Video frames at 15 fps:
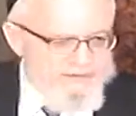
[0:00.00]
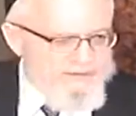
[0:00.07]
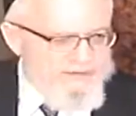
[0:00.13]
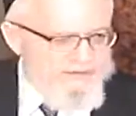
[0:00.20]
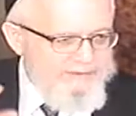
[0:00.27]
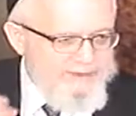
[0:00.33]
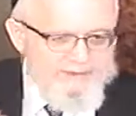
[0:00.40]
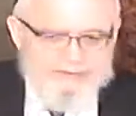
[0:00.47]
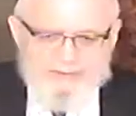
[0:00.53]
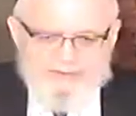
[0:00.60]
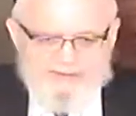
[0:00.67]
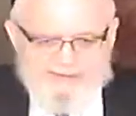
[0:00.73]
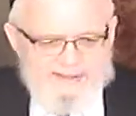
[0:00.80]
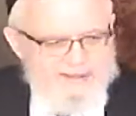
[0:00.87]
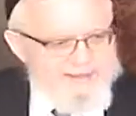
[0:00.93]
giving the Torah at
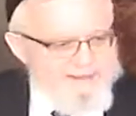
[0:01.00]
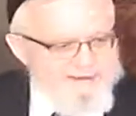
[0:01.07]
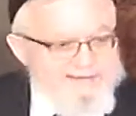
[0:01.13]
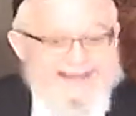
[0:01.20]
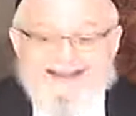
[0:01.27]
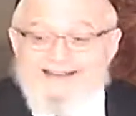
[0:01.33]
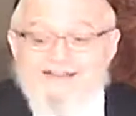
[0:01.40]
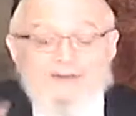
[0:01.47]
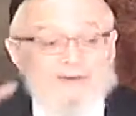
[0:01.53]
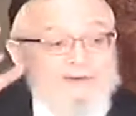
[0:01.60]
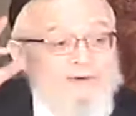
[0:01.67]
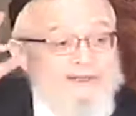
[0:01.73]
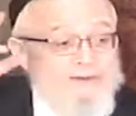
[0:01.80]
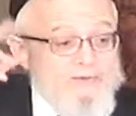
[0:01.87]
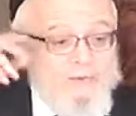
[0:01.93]
Sinai. That is the
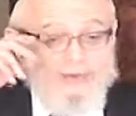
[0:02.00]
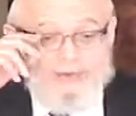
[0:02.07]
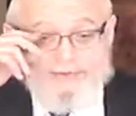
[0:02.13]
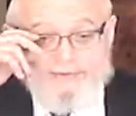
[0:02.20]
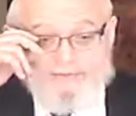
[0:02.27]
great wealth.